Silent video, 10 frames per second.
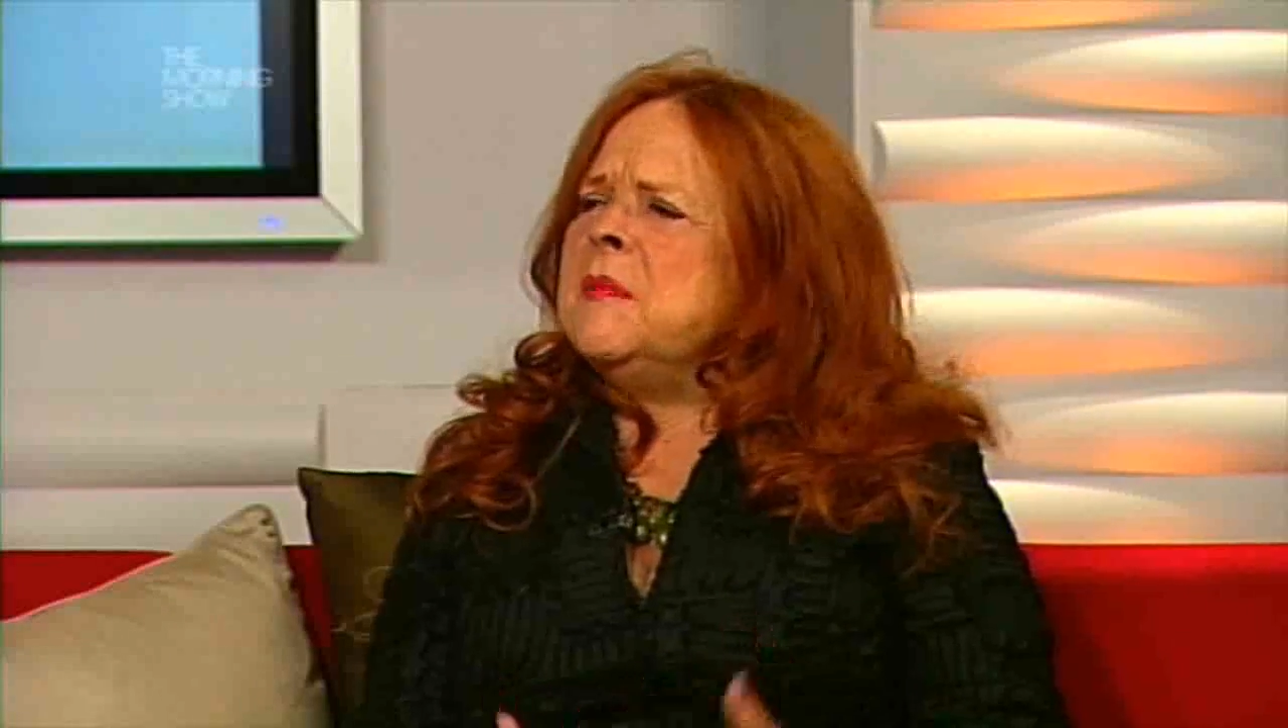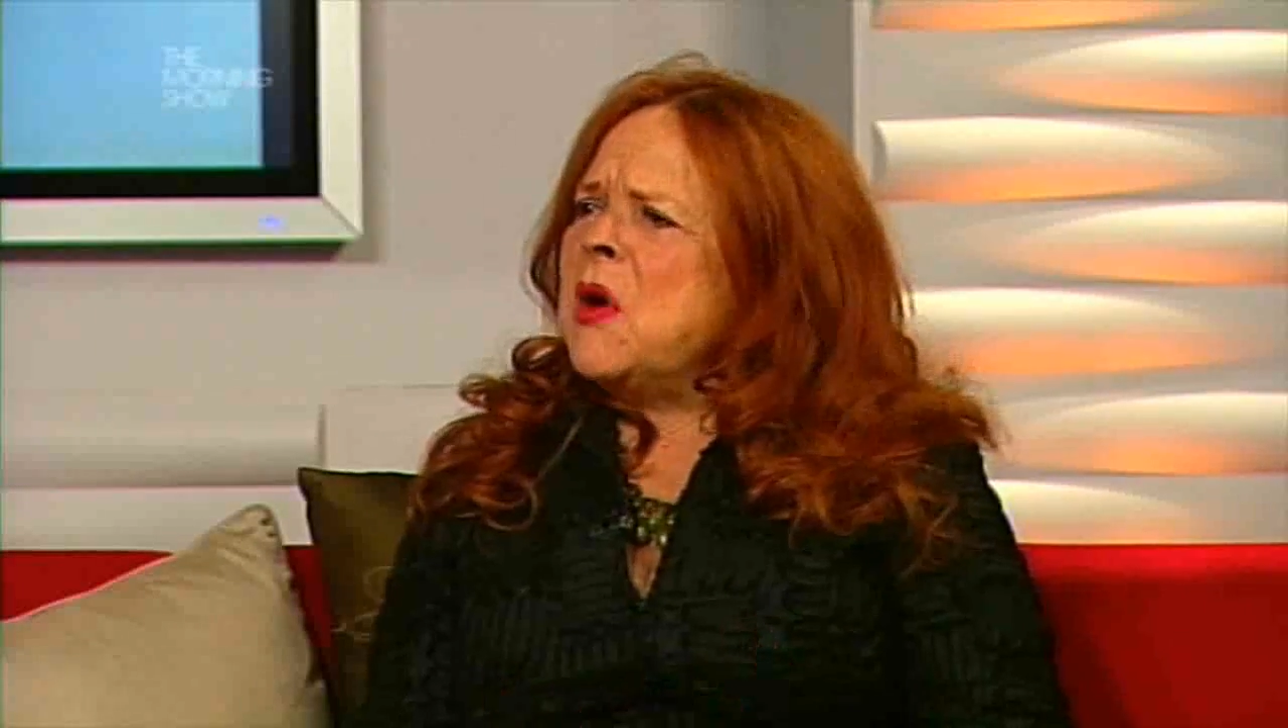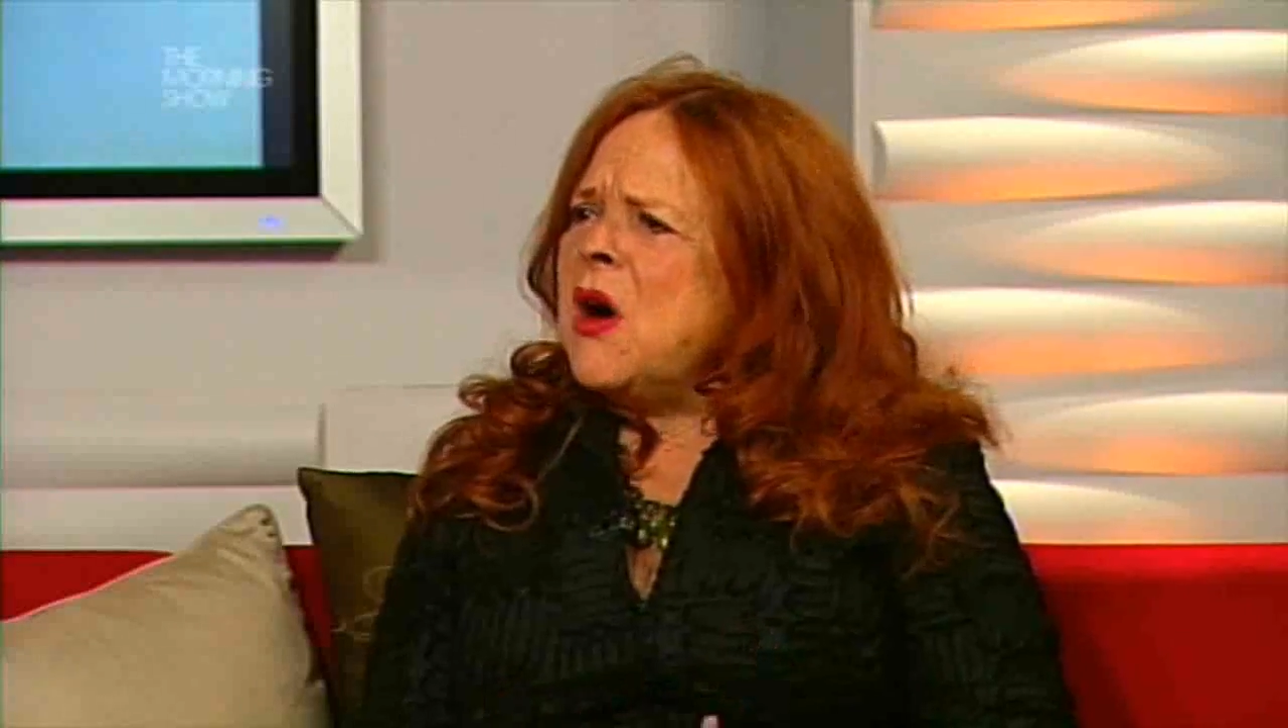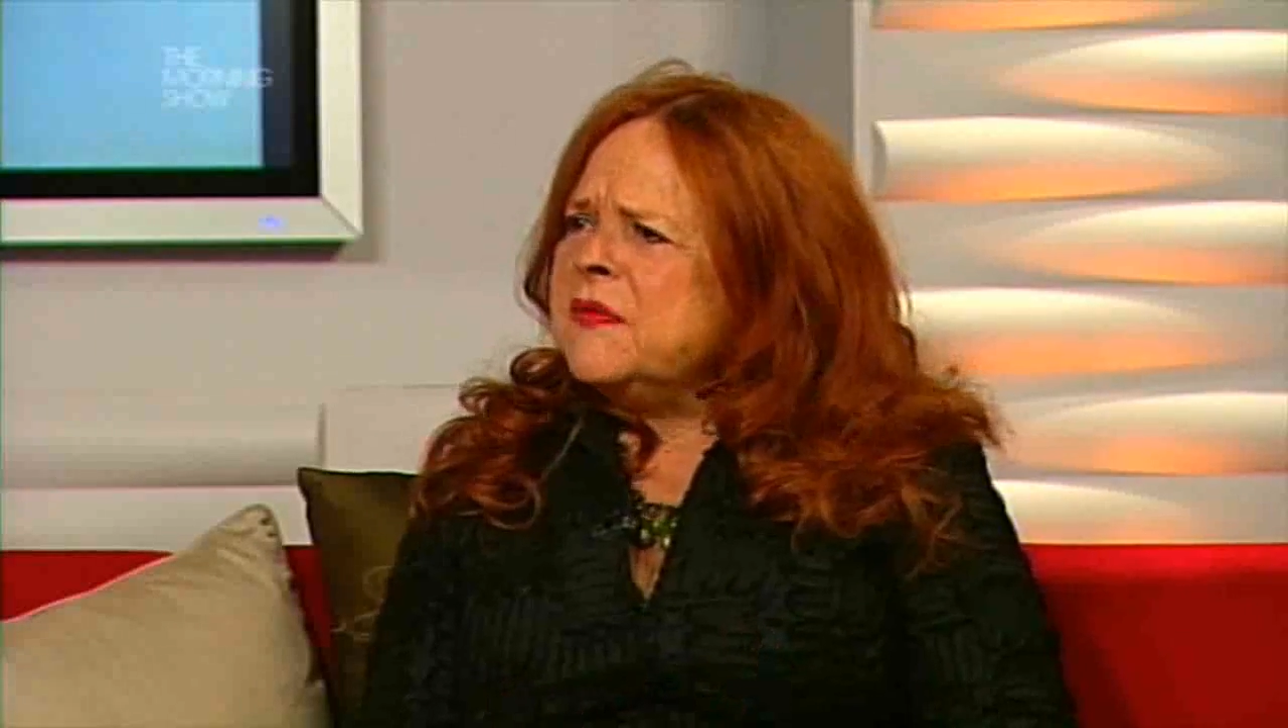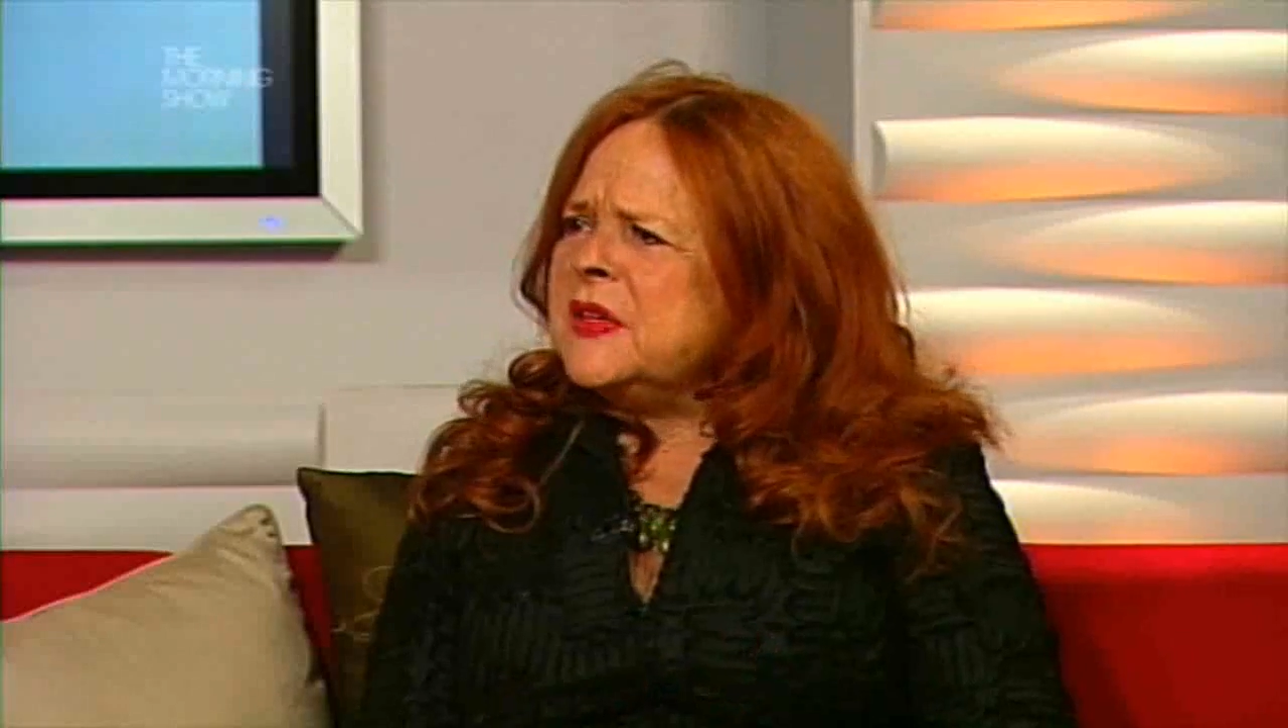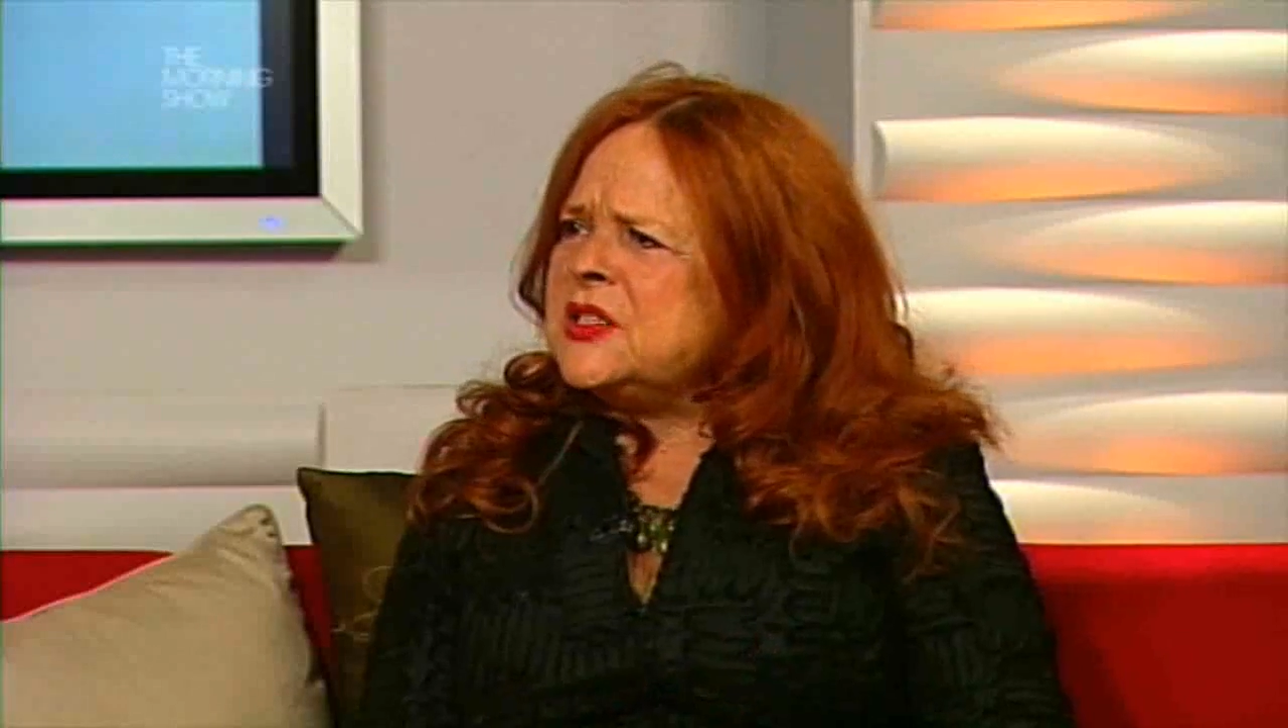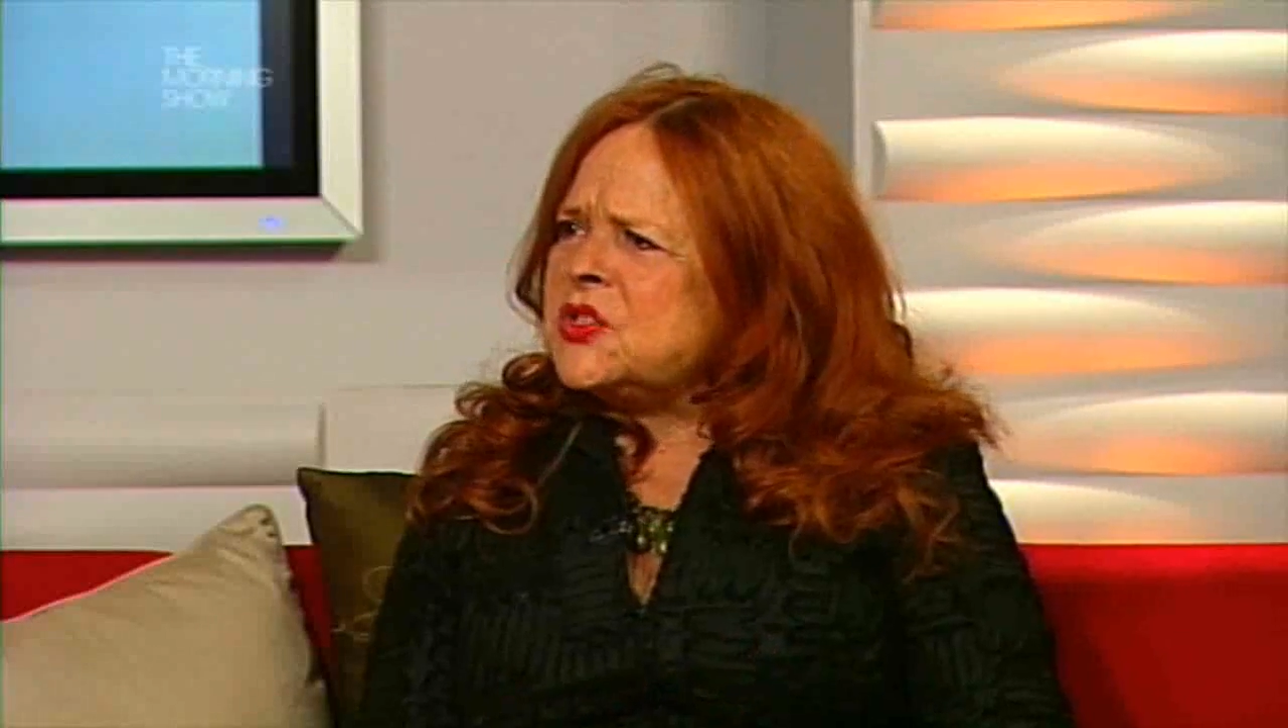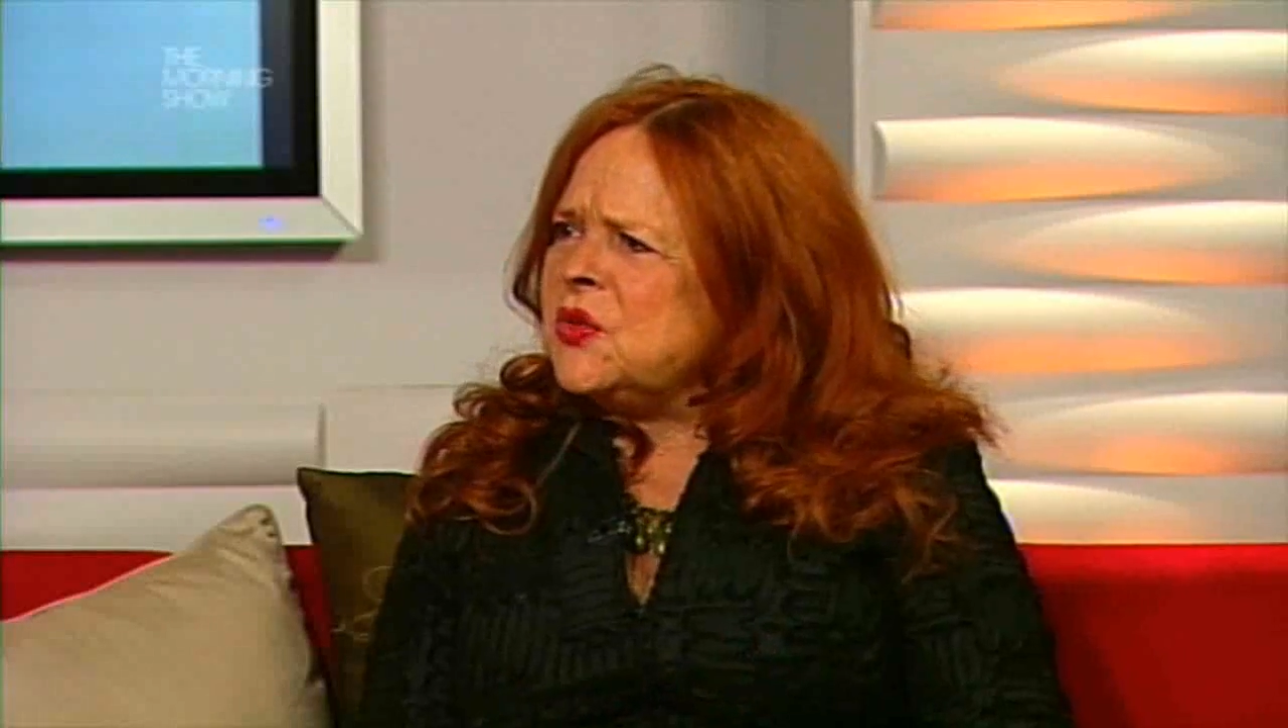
marvelous